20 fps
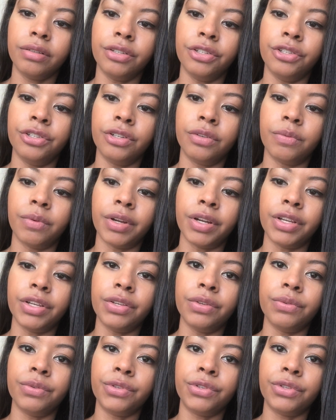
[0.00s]
You don't want
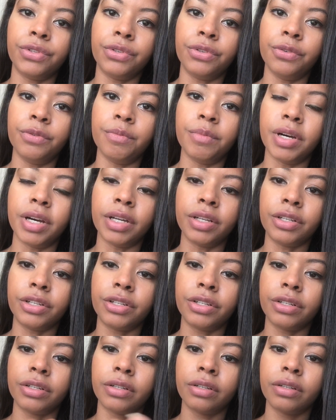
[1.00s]
to use too
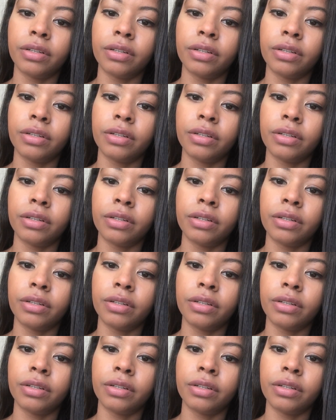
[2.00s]
much,